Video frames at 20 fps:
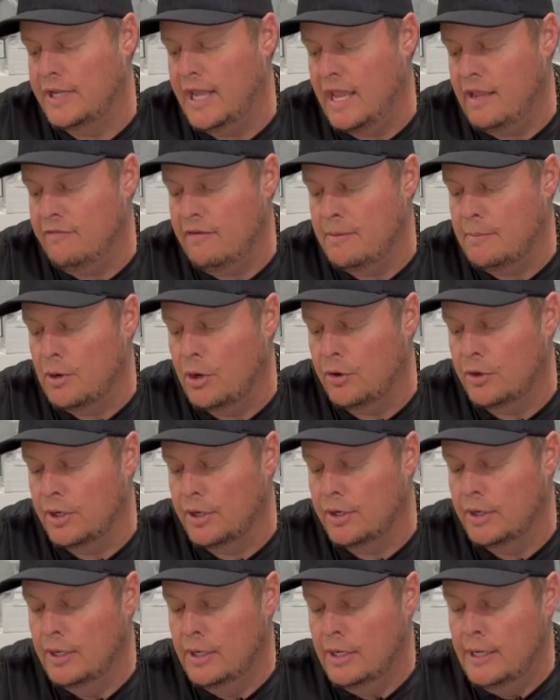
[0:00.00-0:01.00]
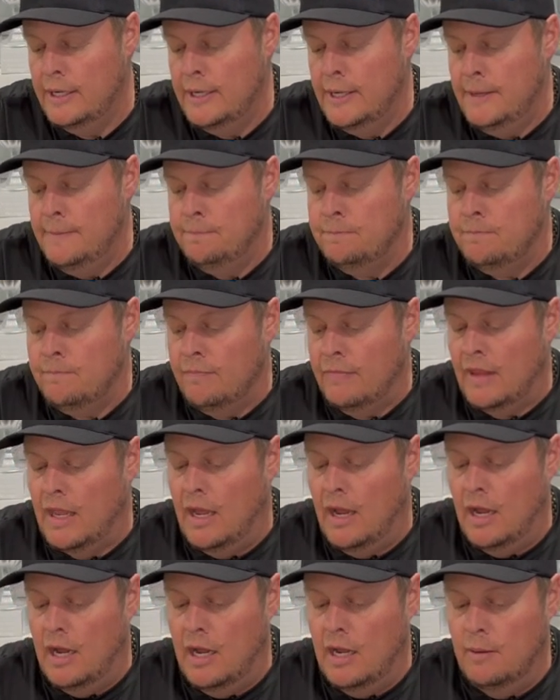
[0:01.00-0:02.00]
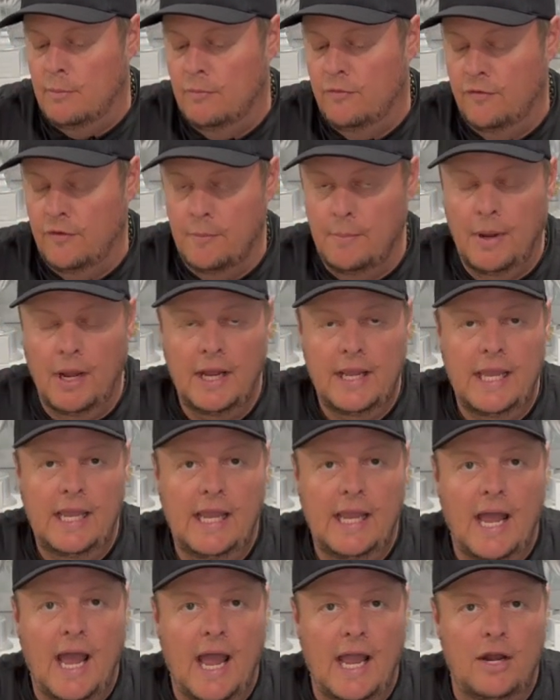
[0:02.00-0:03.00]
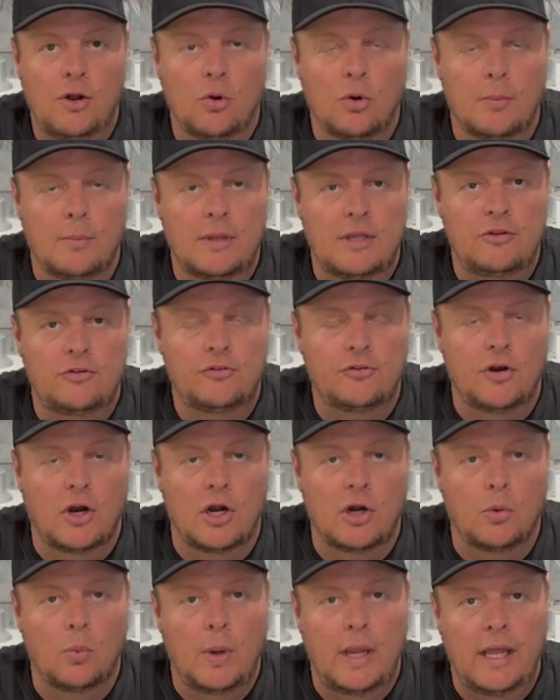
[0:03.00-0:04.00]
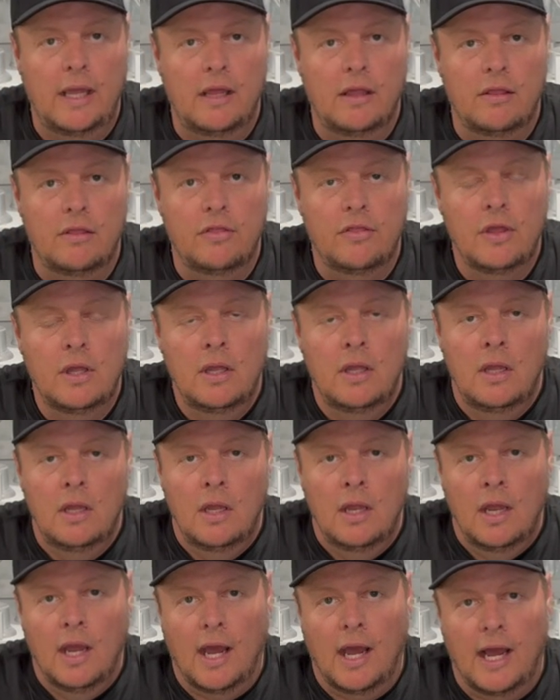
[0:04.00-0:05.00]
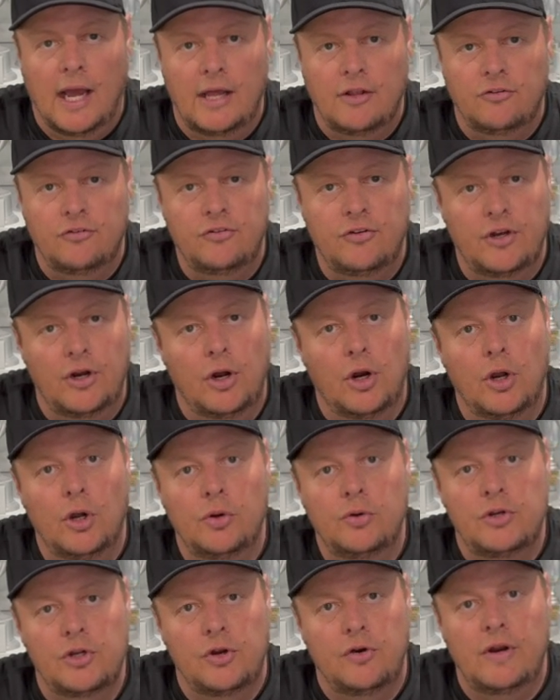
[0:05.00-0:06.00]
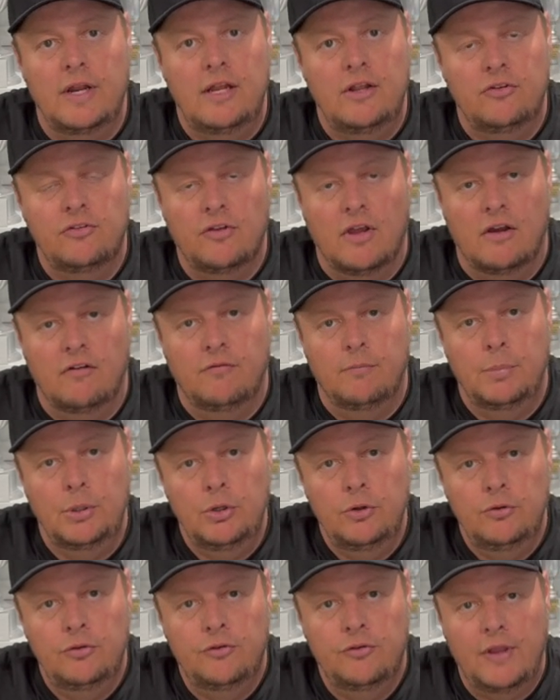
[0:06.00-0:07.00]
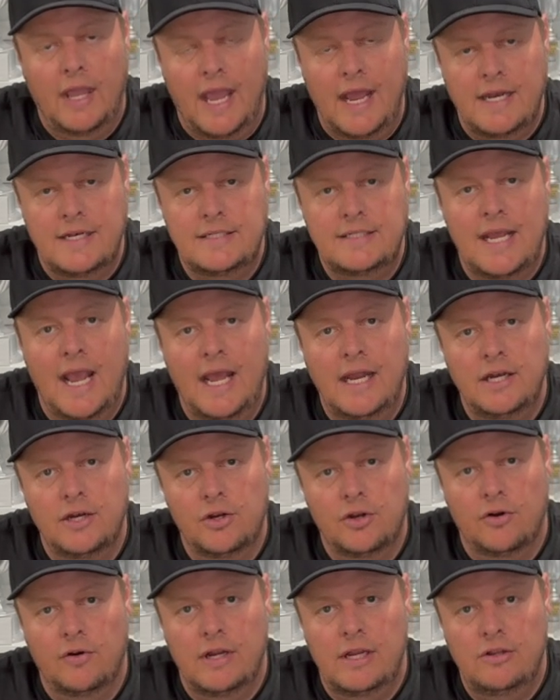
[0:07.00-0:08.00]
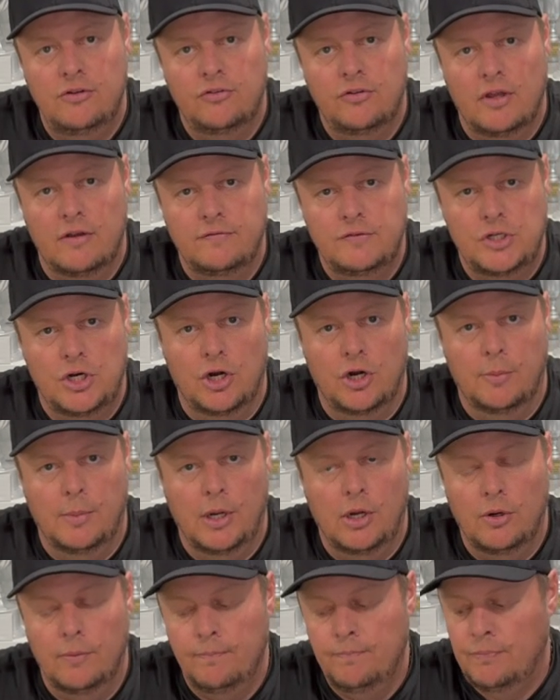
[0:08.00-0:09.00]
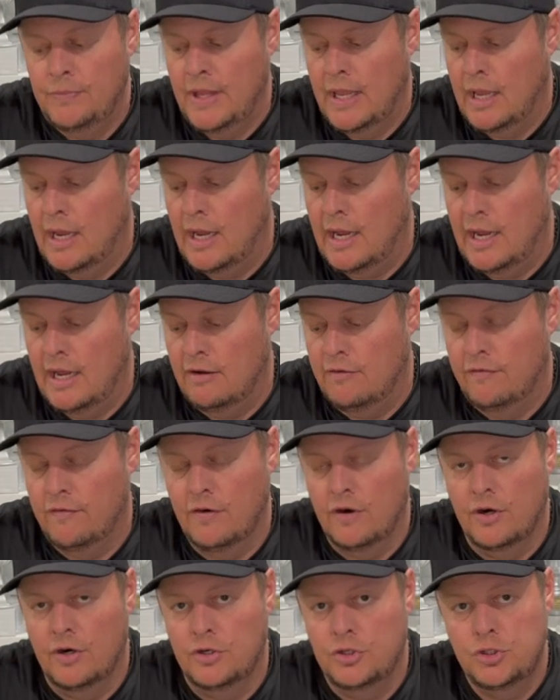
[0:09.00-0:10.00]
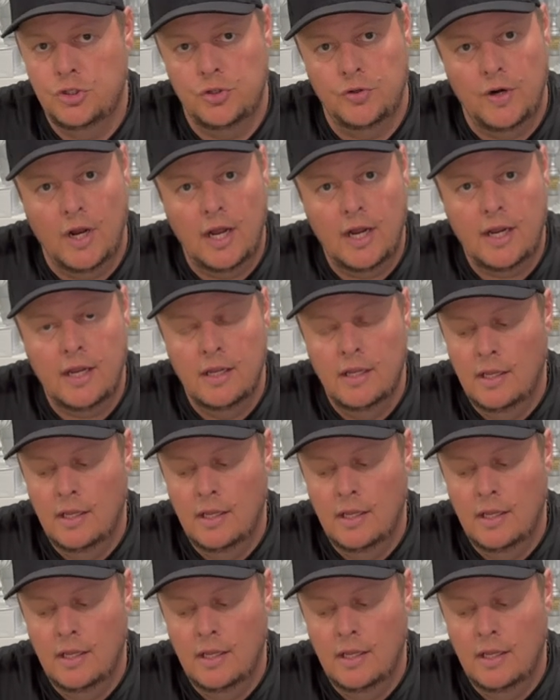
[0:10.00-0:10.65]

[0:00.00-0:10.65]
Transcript: kV motor. Um, for buggy, I normally start with uh, zero degrees of boost and 10 degrees of turbo. Uh, for truck,